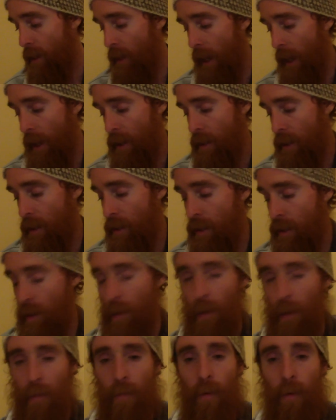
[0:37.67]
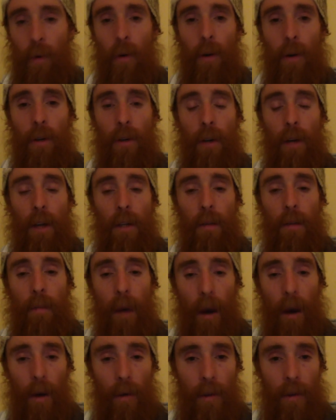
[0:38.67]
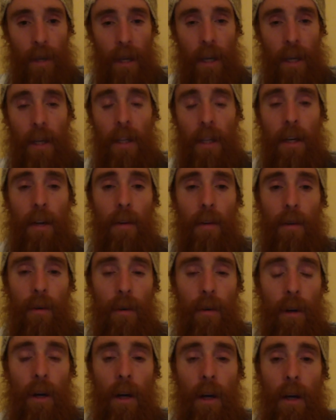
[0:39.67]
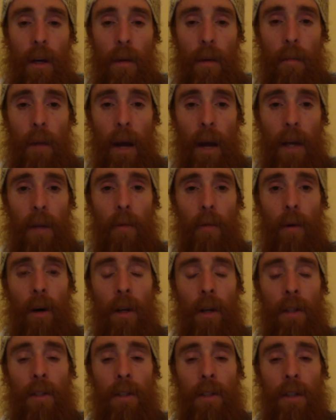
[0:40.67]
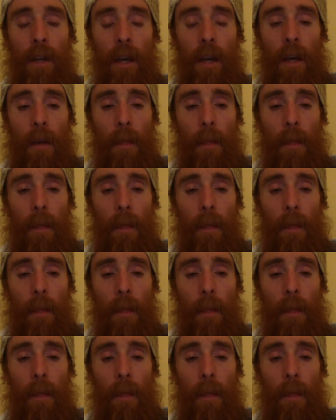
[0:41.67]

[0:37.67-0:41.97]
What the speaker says: Exodus 34, you're not to bow to any other mighty ones.